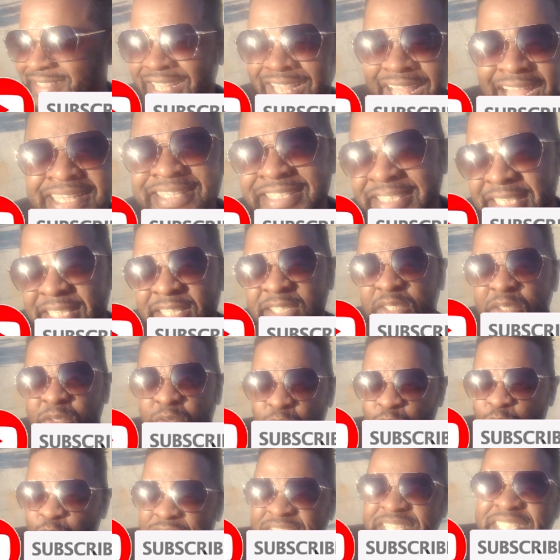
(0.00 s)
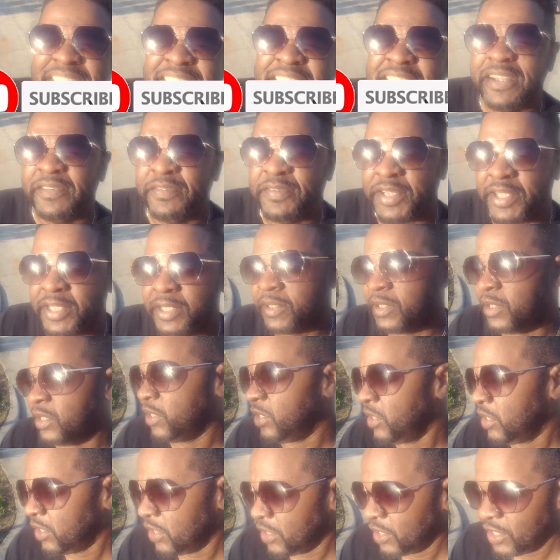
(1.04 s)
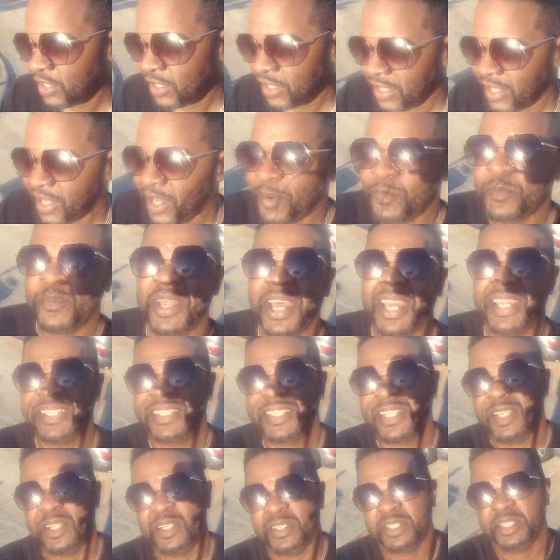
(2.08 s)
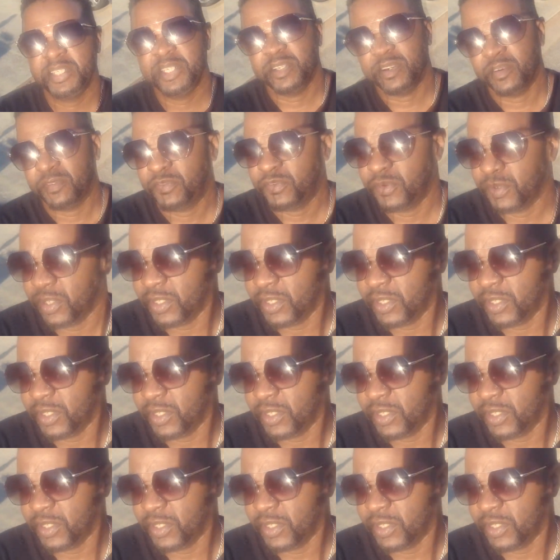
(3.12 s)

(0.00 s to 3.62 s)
I just was given a nice little gift.